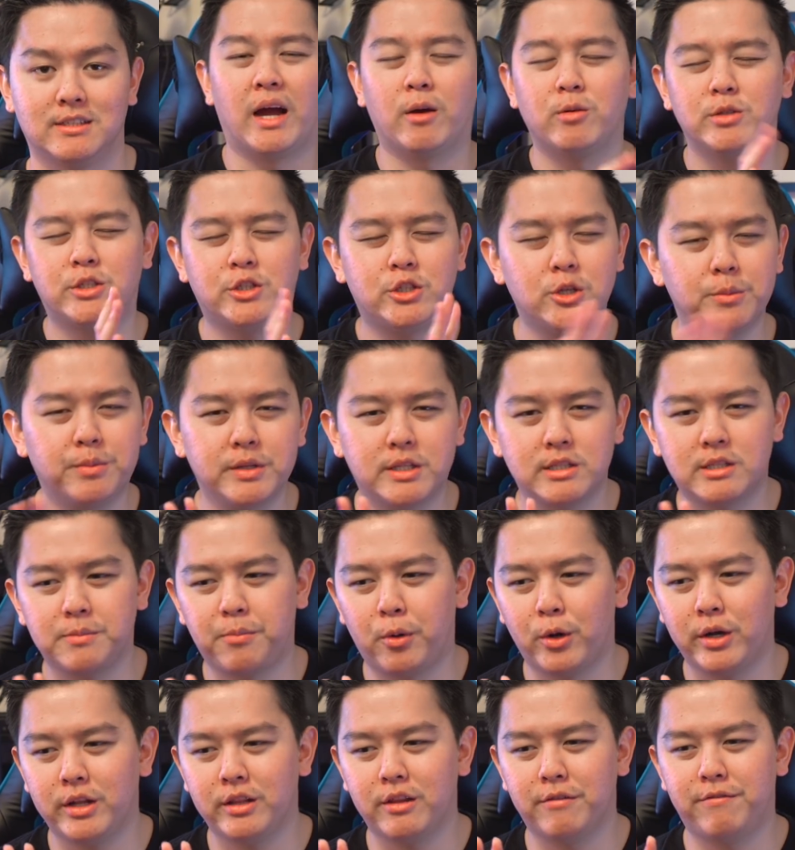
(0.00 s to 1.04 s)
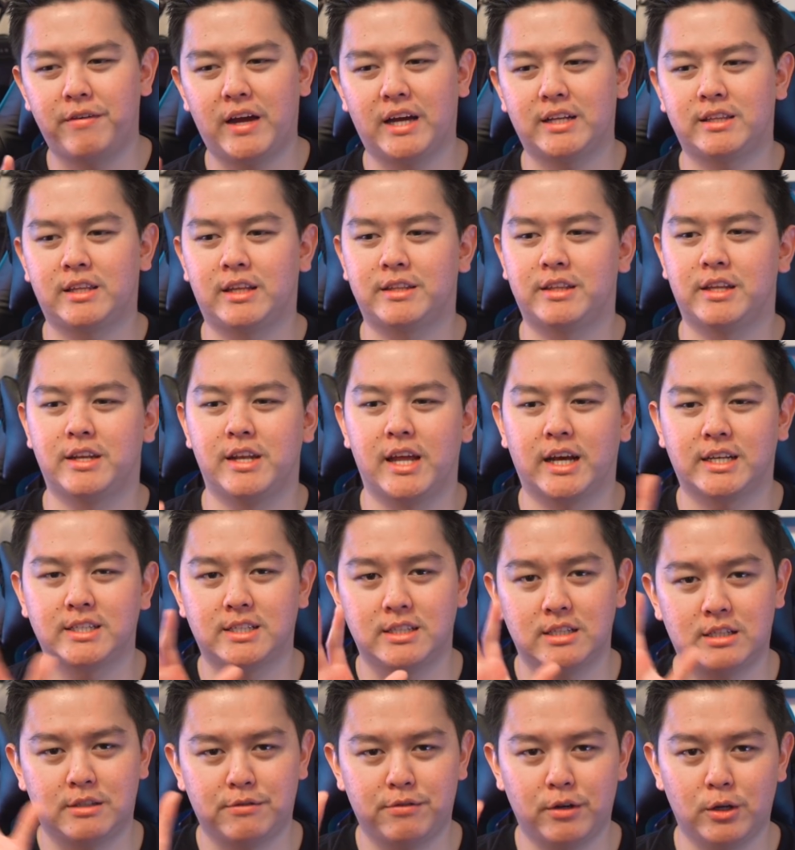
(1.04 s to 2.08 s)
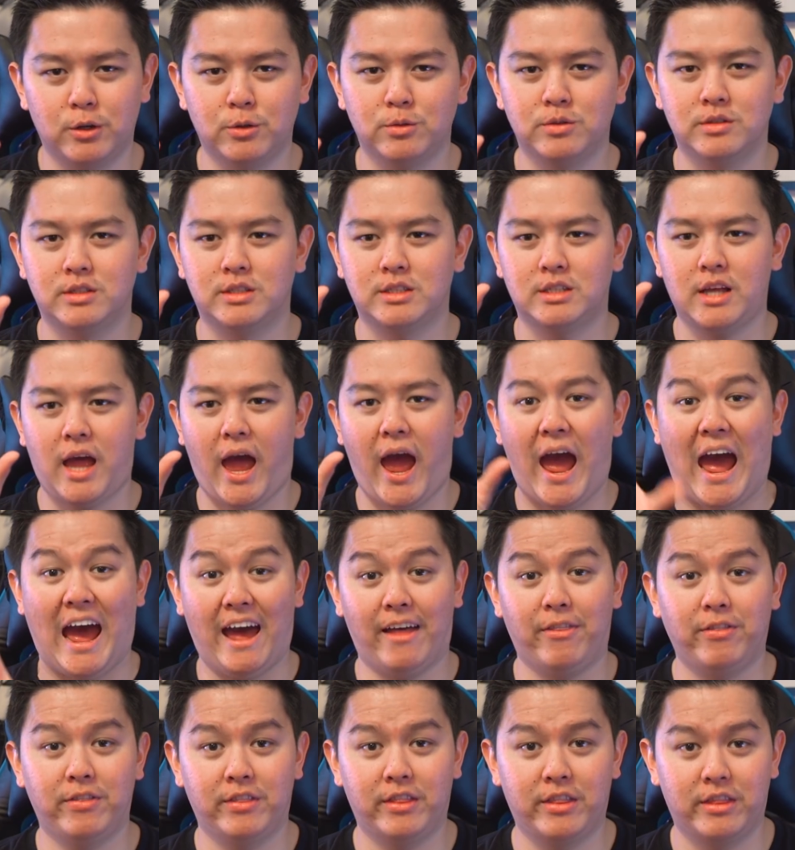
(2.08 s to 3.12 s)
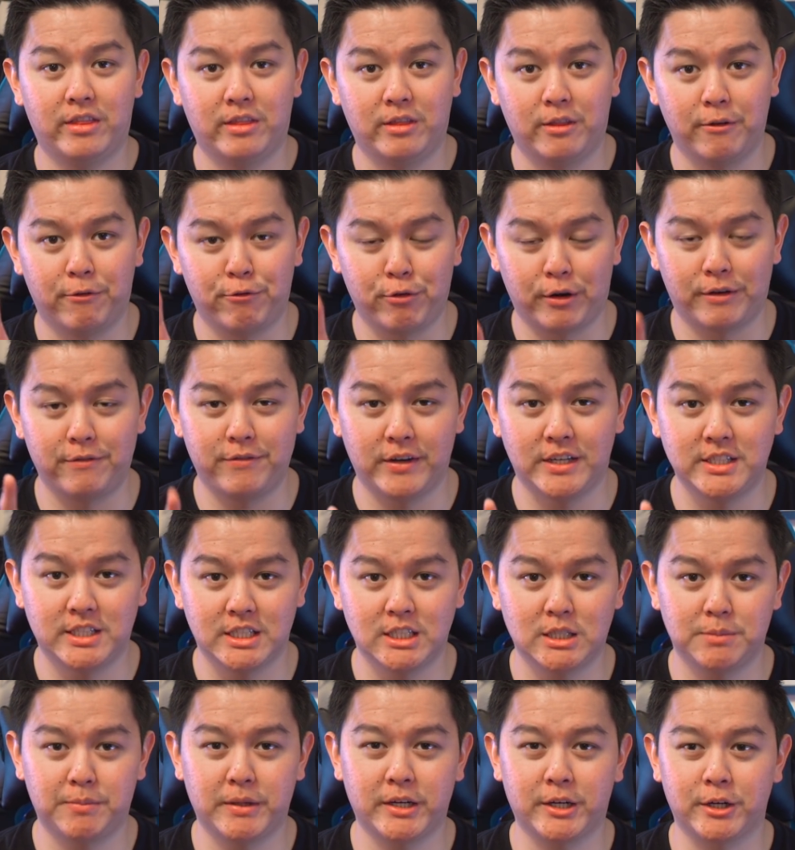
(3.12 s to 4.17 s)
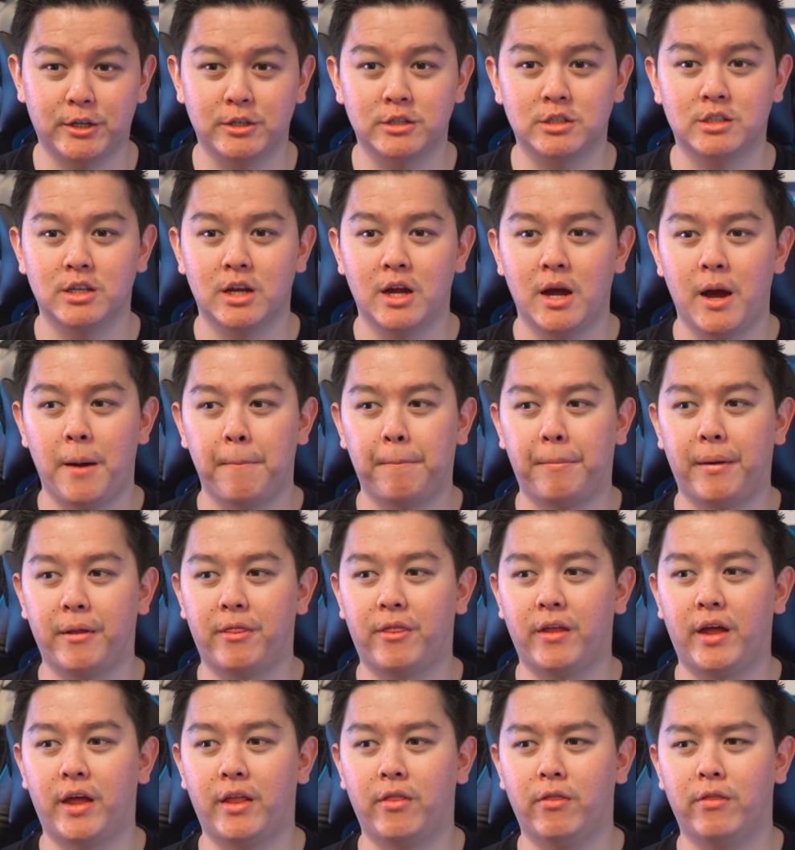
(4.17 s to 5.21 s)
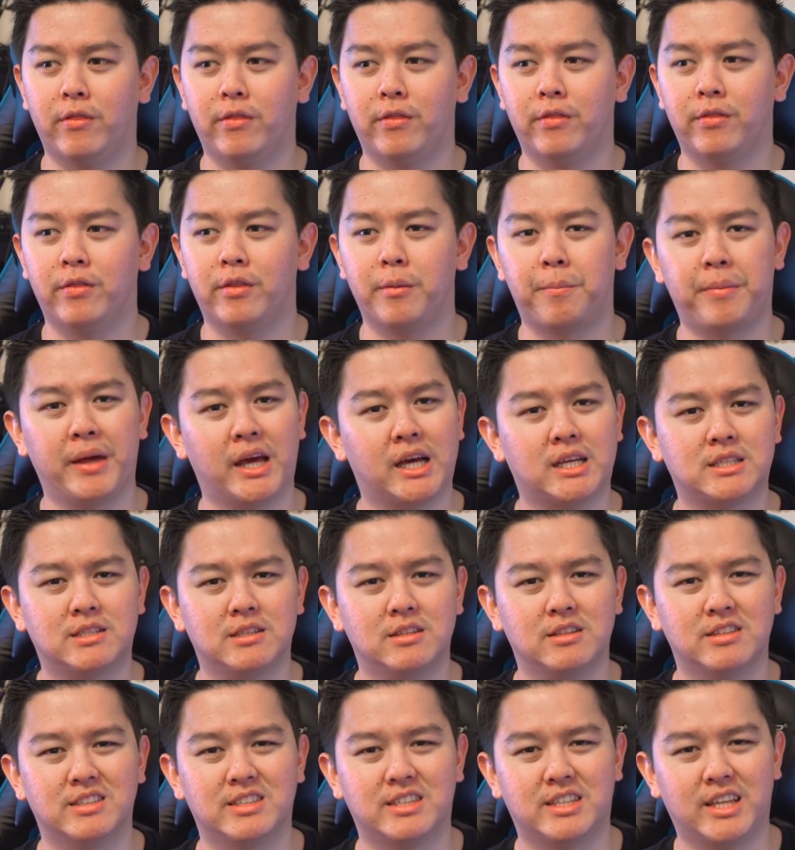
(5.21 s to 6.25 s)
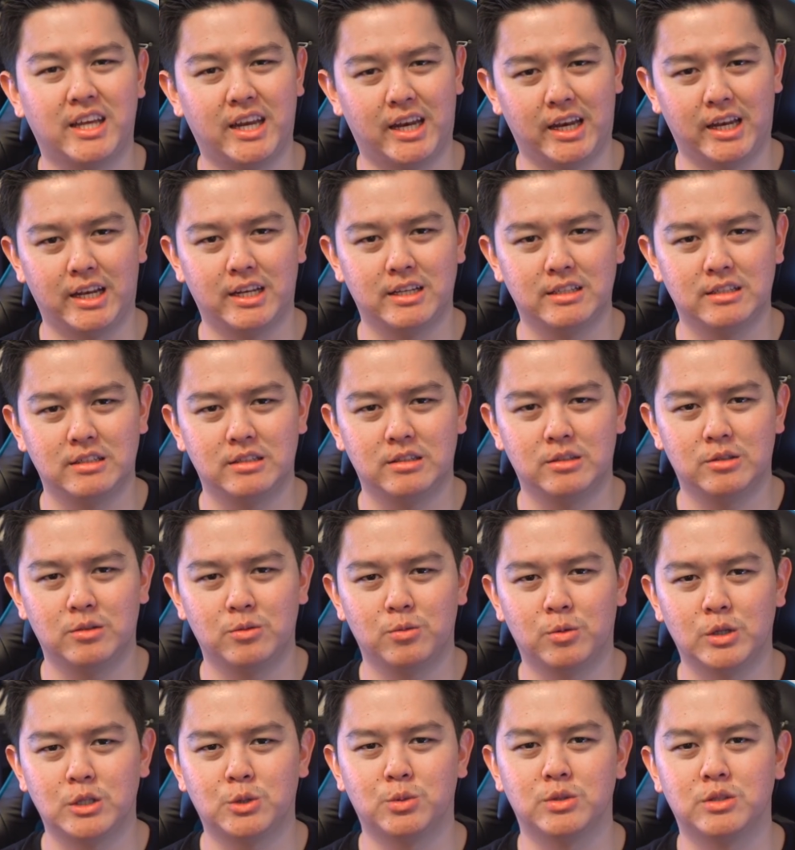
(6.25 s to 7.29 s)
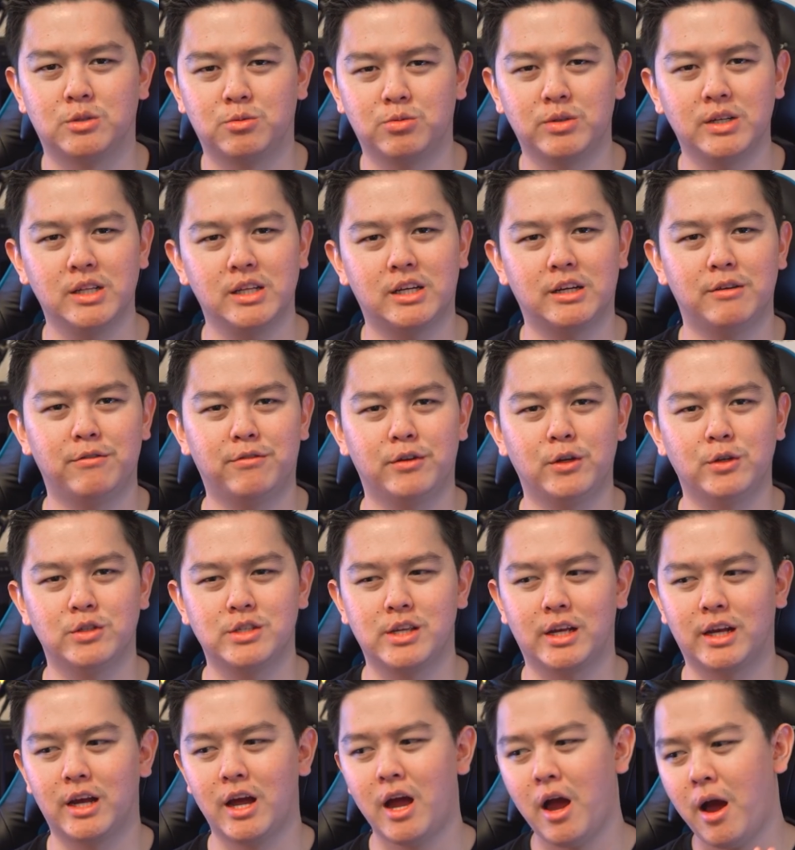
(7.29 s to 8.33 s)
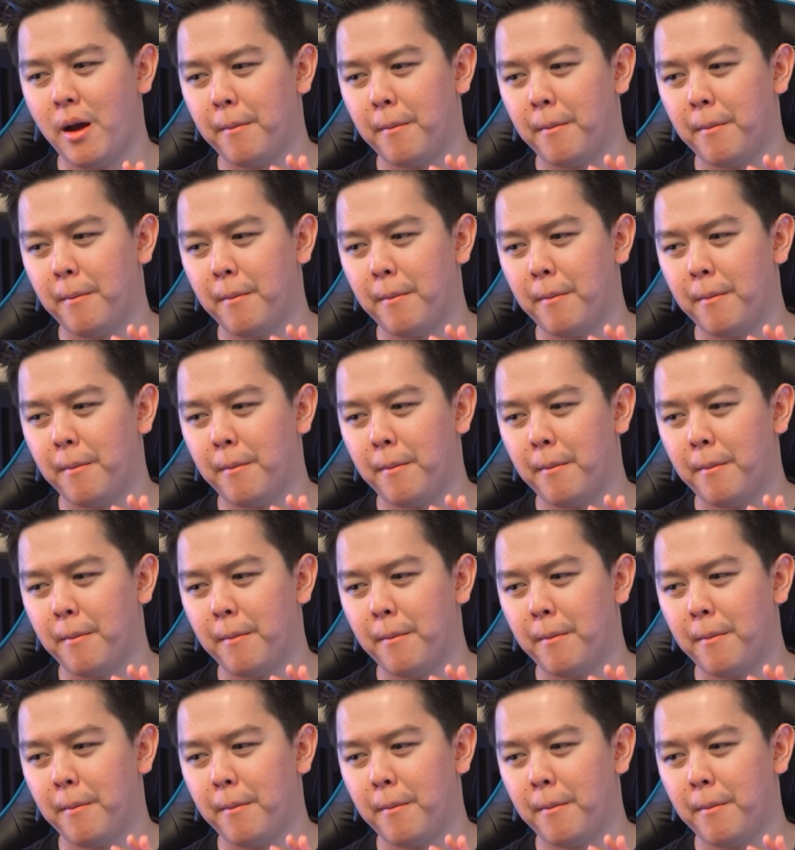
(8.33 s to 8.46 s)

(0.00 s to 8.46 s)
I was super disappointed in the fact that the Nexus phones had the front-facing speakers, but then the Pixel didn't, which was really confusing,